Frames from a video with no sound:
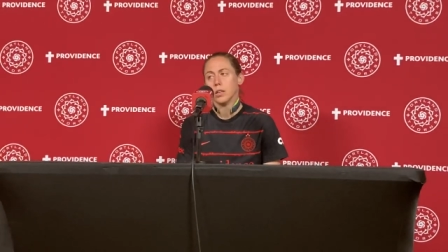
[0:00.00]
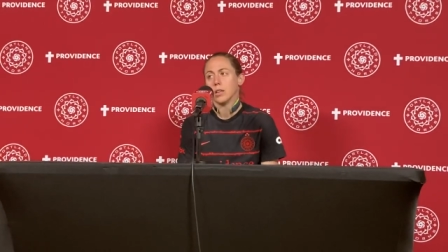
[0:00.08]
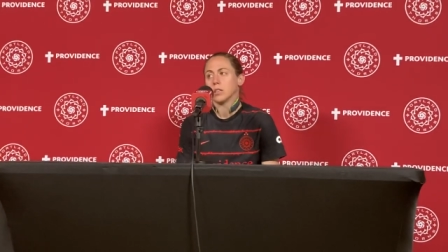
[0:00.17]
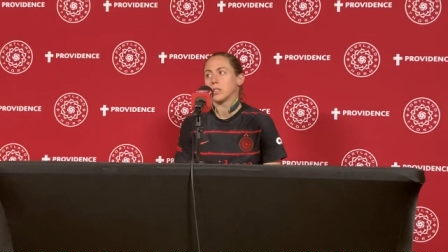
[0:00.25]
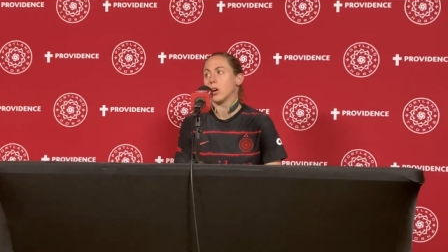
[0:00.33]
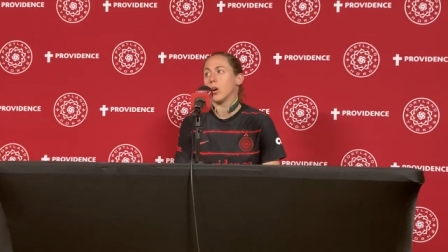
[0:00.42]

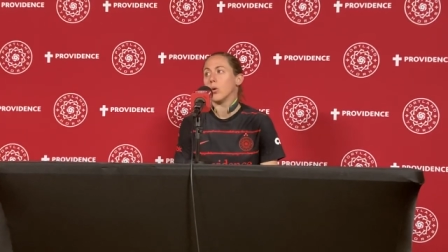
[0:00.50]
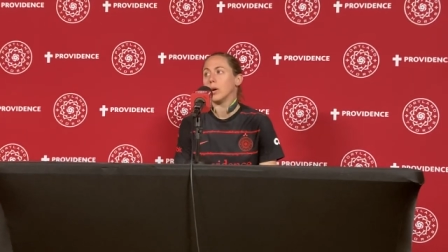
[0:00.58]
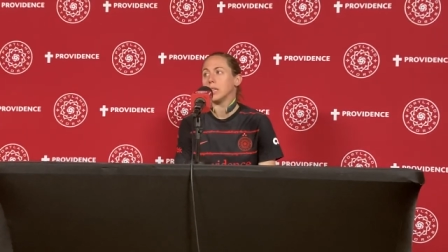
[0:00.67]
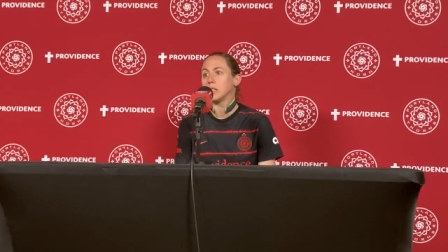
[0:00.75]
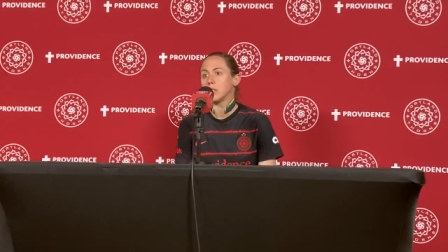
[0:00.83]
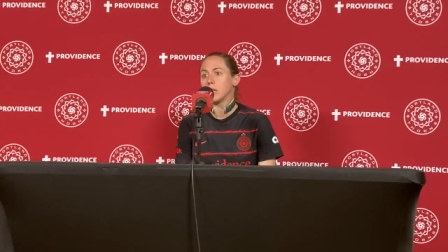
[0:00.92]
So
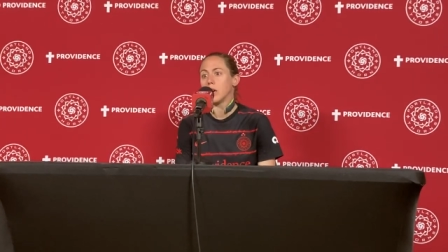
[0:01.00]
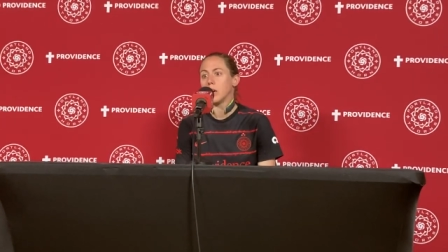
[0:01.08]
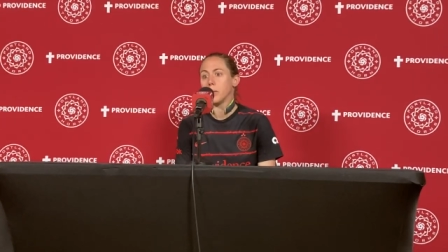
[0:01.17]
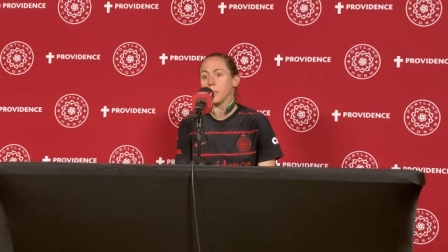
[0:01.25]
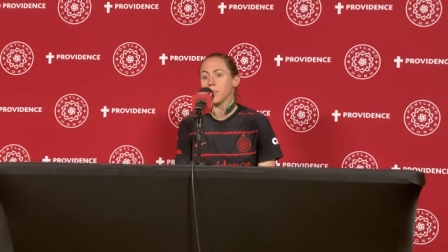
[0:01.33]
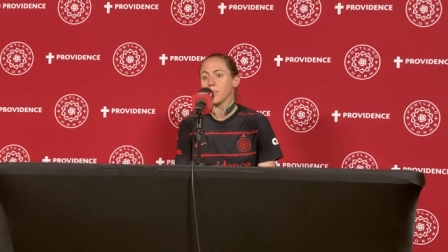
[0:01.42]
it's
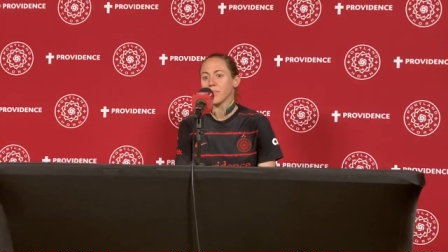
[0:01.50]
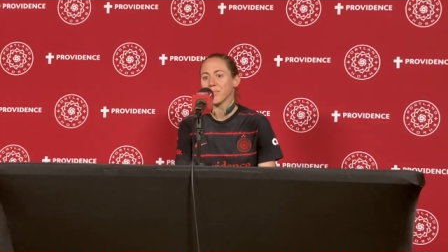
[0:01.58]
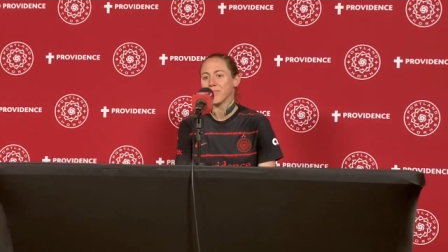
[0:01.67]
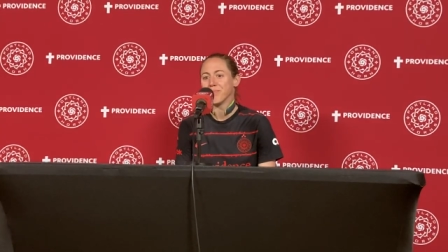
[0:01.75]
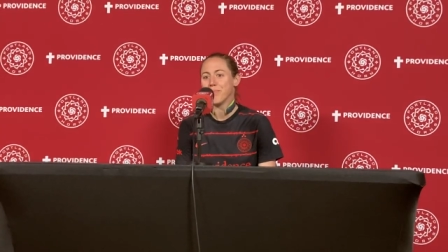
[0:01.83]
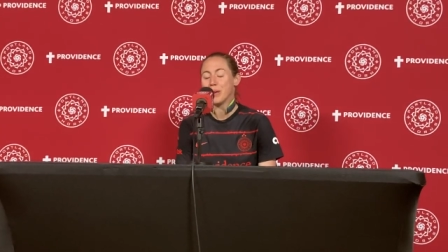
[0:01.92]

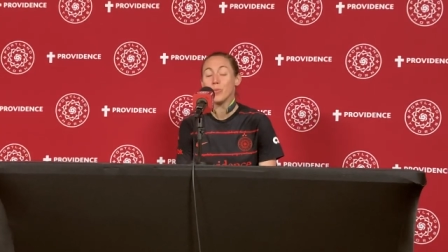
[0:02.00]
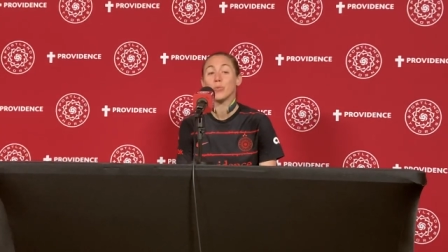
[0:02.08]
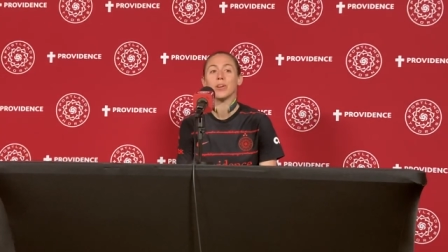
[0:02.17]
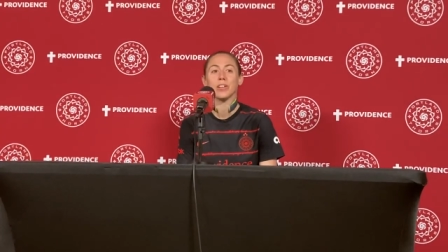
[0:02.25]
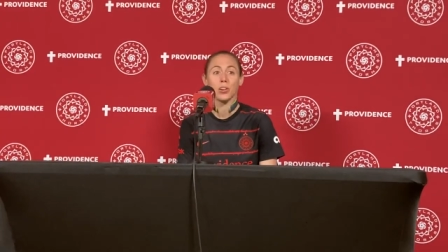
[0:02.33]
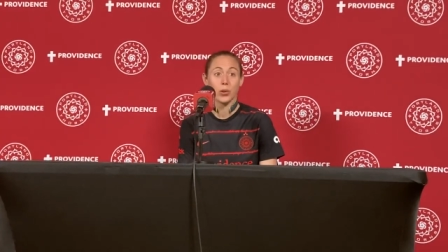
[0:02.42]
been
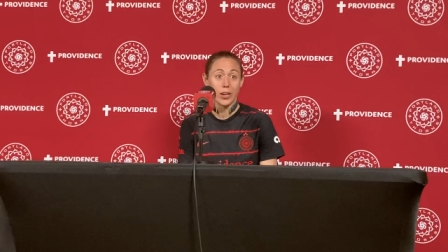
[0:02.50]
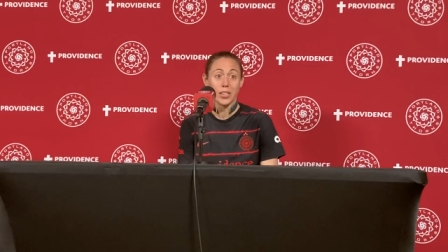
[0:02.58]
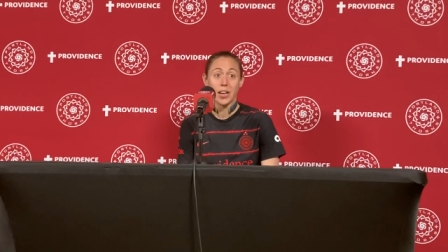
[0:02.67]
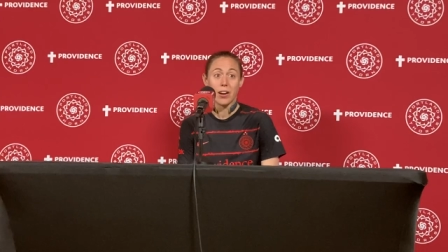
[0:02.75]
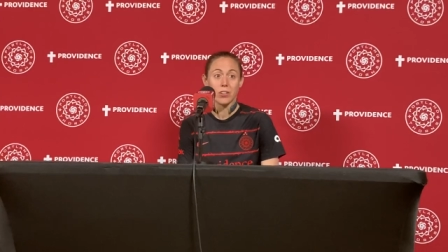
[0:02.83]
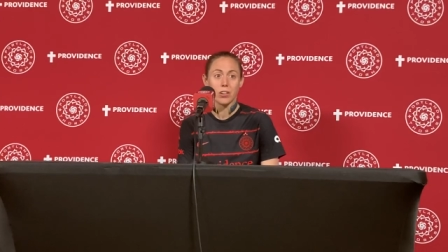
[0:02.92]
really great to
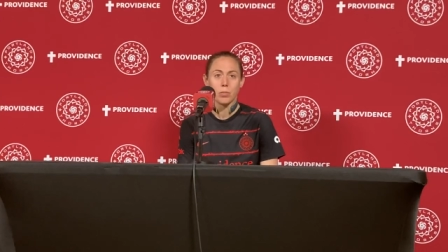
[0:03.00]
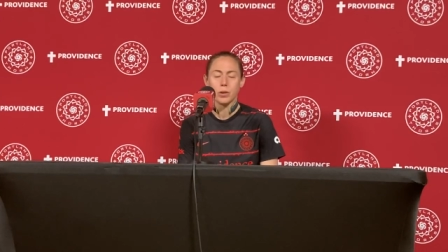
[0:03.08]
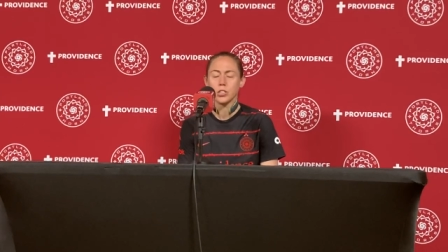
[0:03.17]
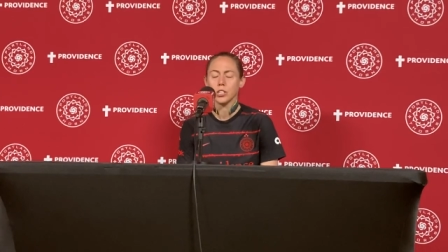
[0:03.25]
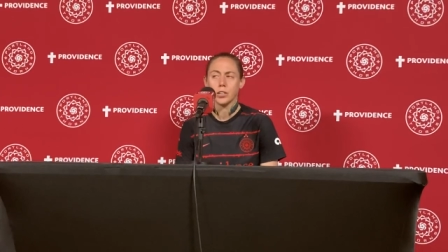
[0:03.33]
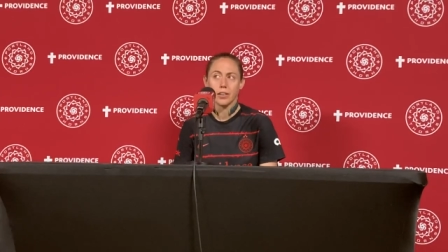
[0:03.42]
have her on the
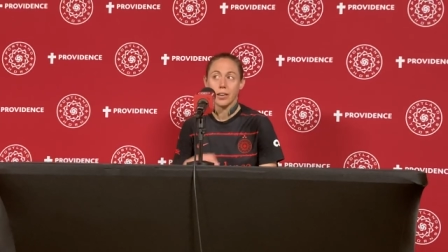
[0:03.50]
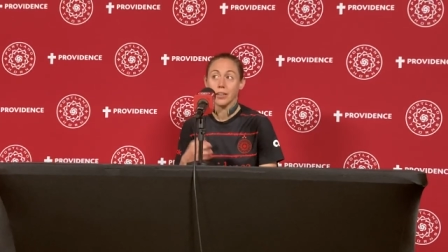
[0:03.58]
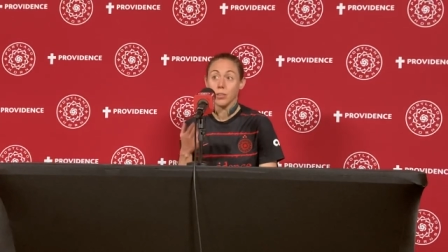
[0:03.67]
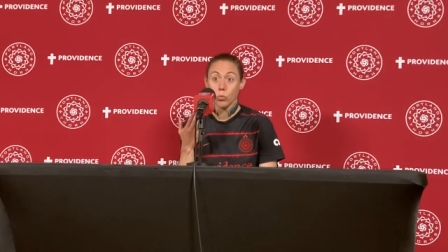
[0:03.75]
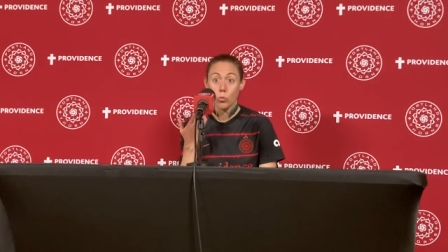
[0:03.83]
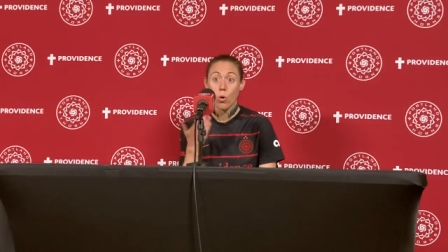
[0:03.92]
pitch
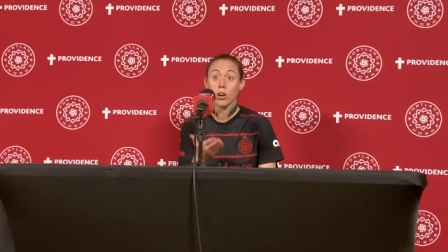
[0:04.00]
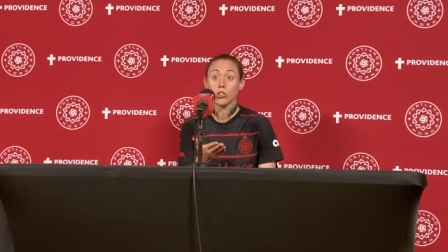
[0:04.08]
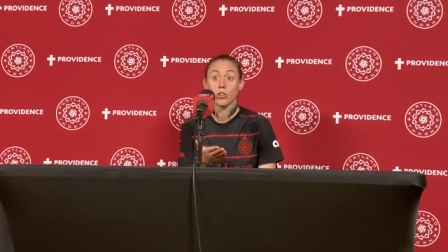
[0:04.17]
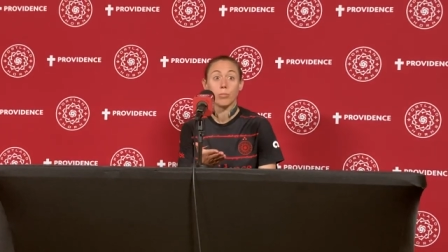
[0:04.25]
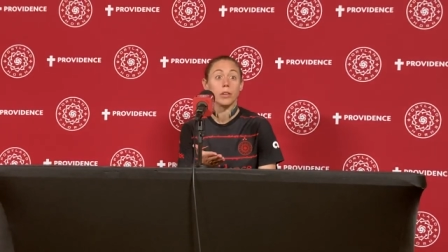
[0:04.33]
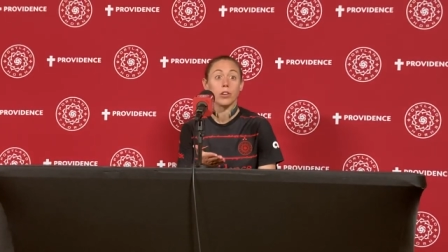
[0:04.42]
and watch
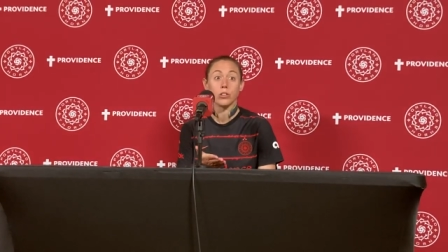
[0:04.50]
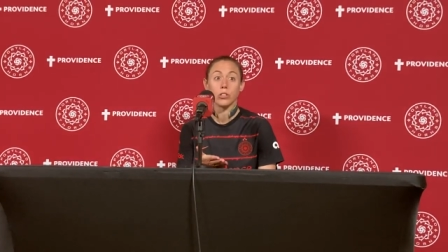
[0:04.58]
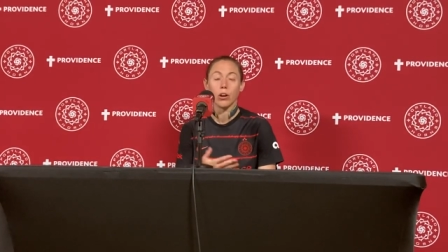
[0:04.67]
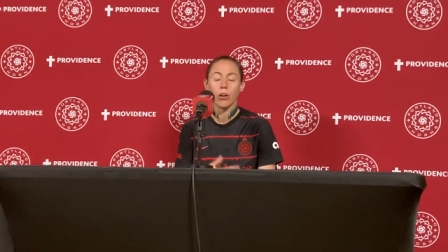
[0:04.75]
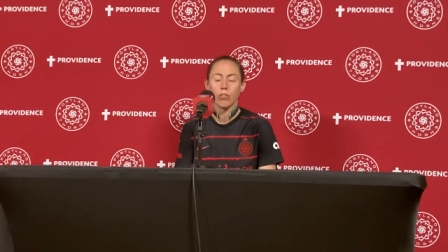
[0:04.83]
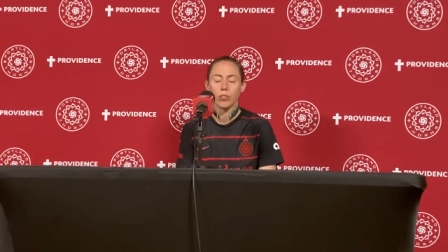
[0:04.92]
her be
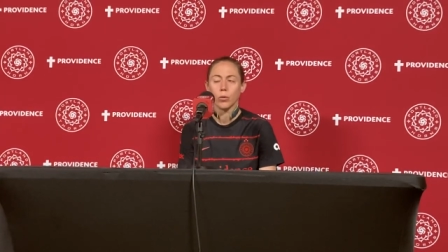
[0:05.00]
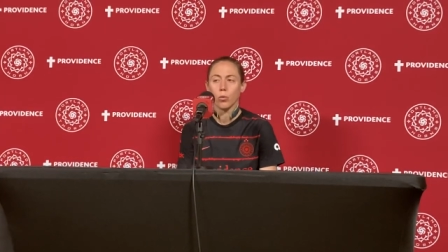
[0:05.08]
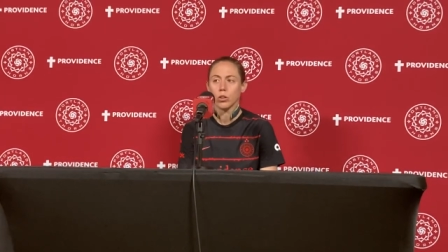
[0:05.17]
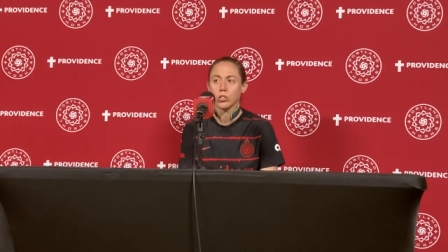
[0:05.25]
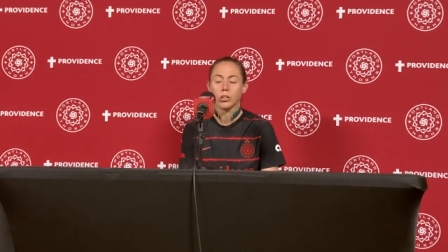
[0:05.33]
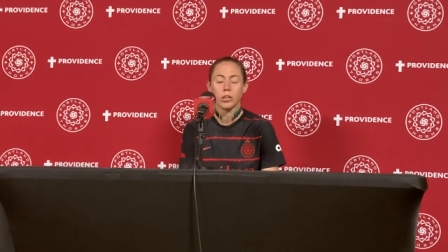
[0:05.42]
herself and
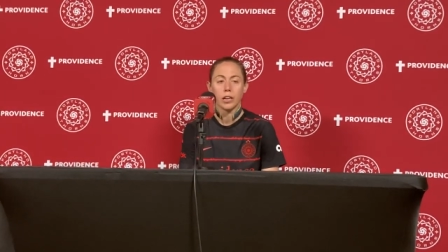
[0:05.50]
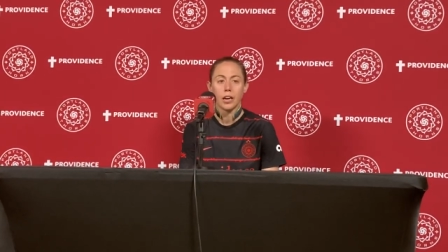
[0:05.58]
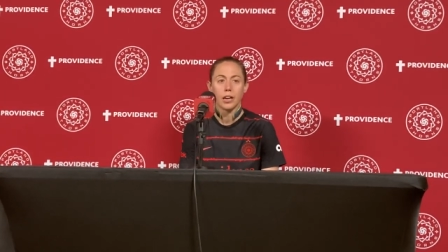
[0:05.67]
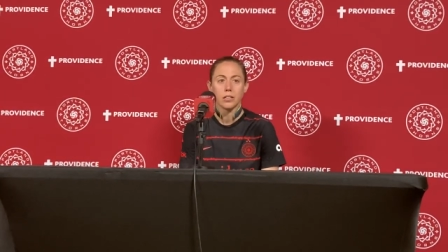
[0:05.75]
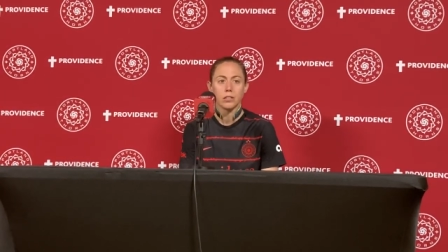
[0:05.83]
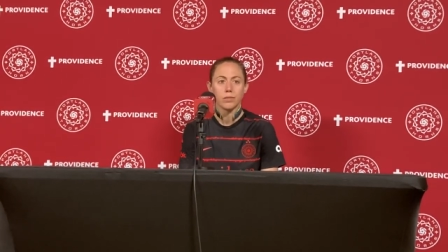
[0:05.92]
watch her kick
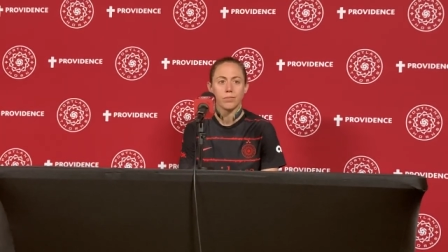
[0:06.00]
ass.